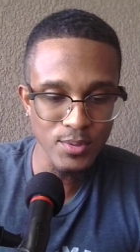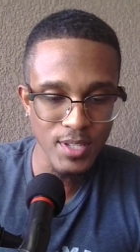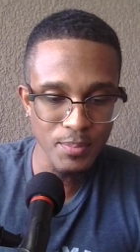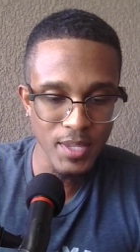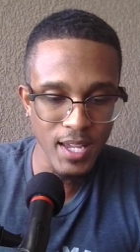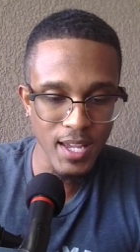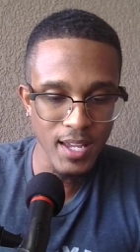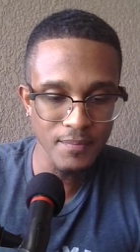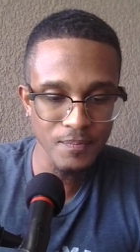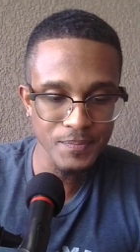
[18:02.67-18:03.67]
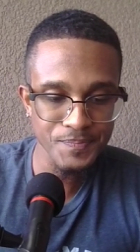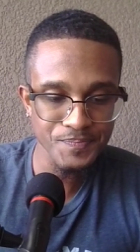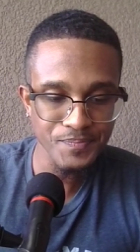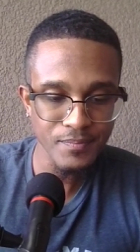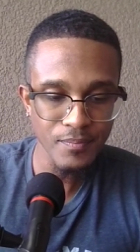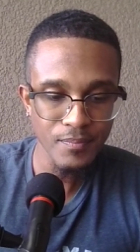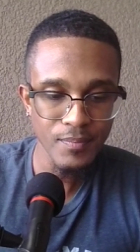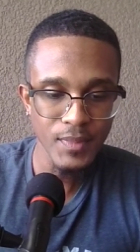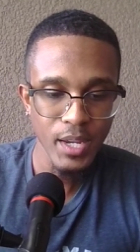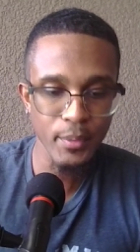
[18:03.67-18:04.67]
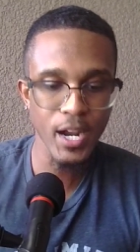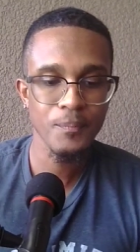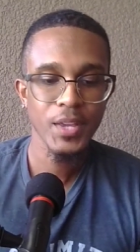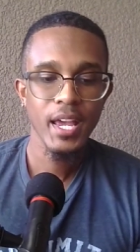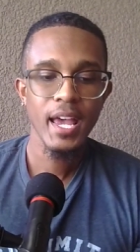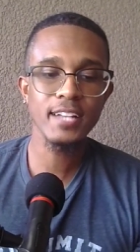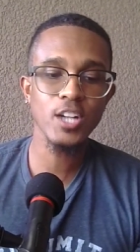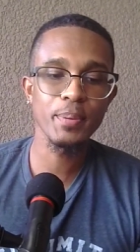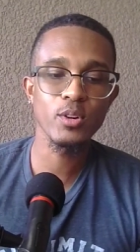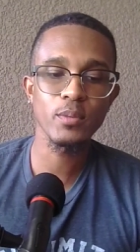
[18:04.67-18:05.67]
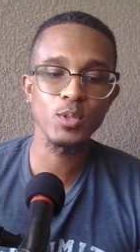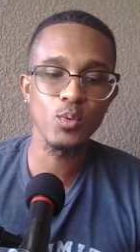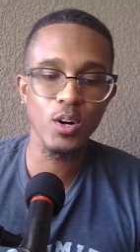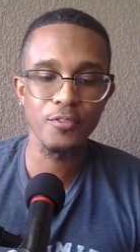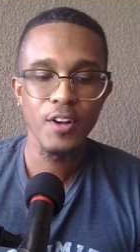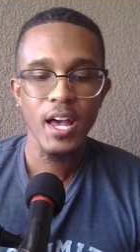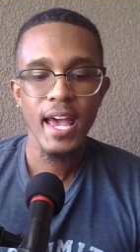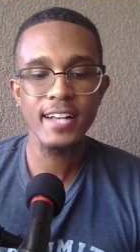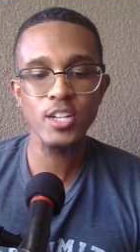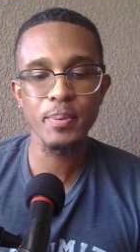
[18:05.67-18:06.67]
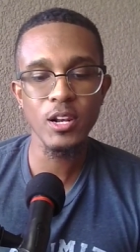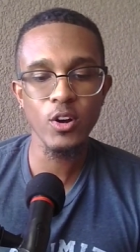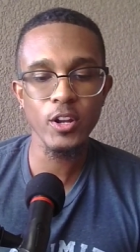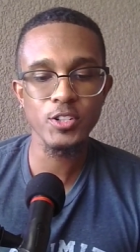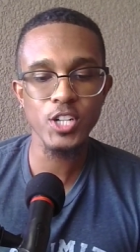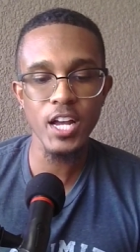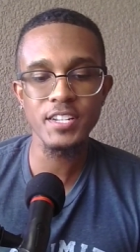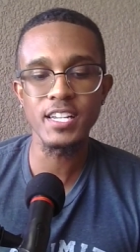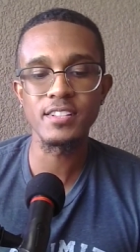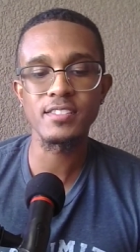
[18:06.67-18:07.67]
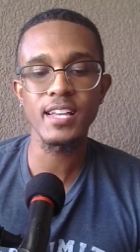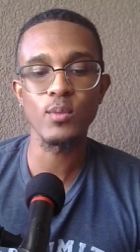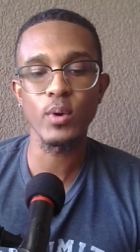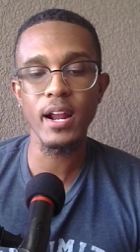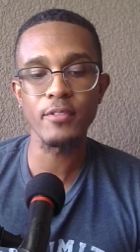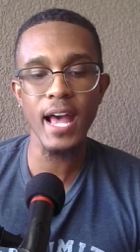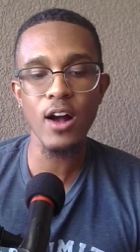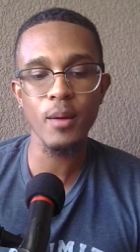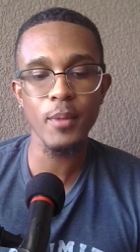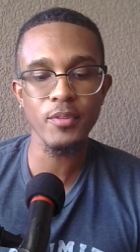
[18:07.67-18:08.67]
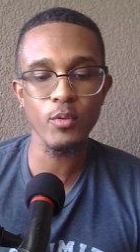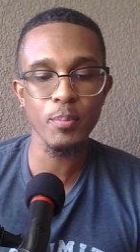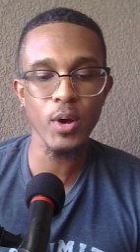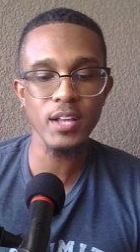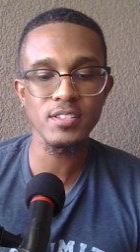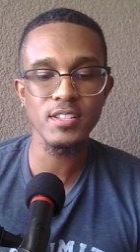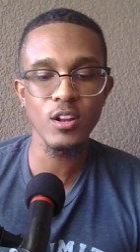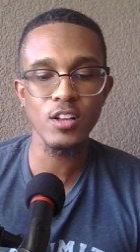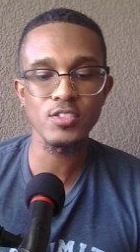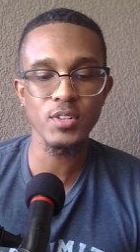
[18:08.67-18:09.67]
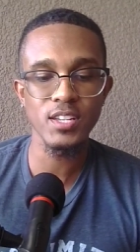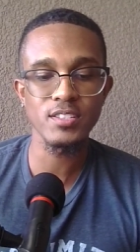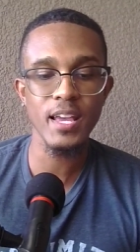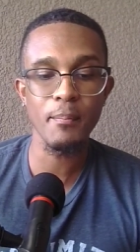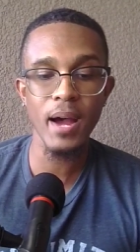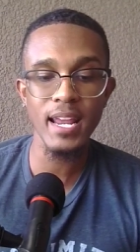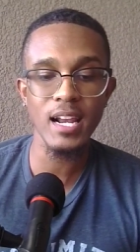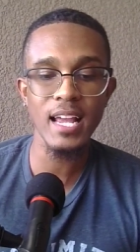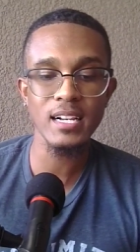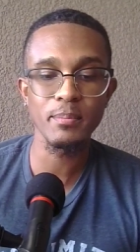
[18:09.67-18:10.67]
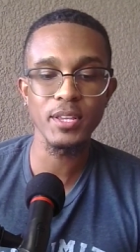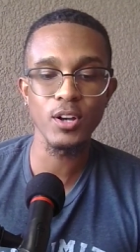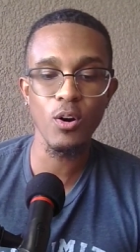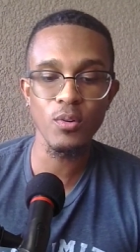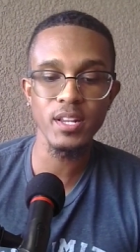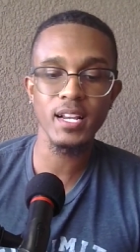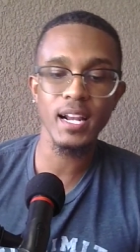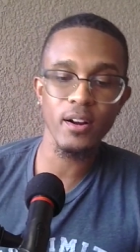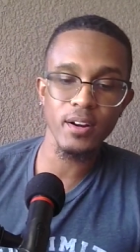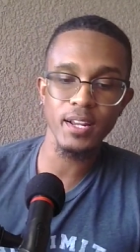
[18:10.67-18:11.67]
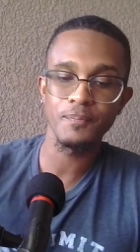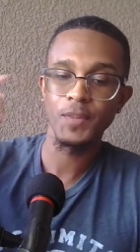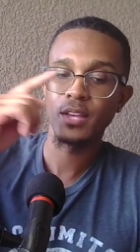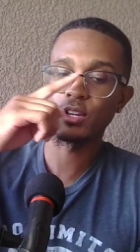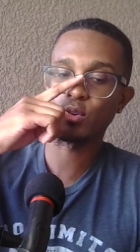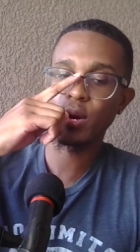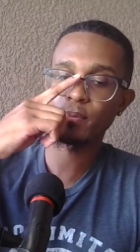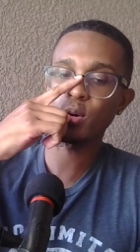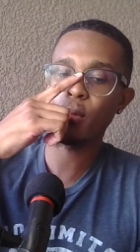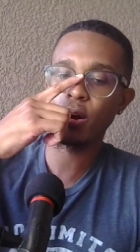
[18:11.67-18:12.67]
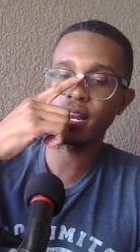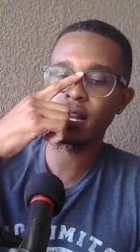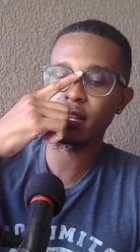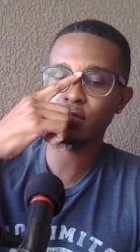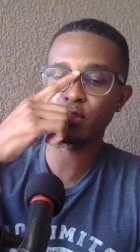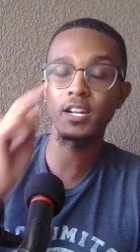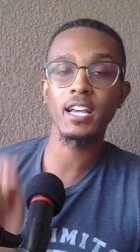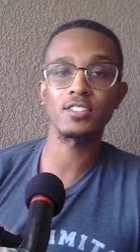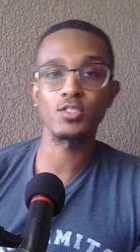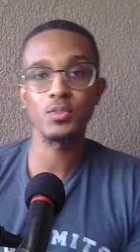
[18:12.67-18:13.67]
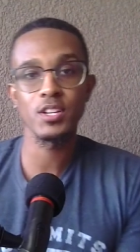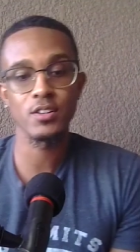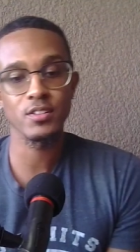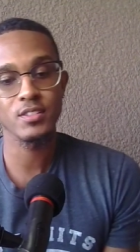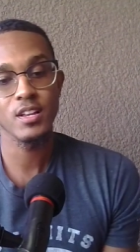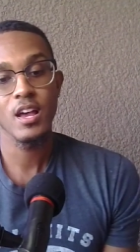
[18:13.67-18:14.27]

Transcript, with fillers: Skip that. Here we go. XRP Crypto Wolf. XRP lawyer John Deaton said whatever the outcome of the Ripple SEC lawsuit is, it might likely be the only clarity the crypto market gets for the next two years.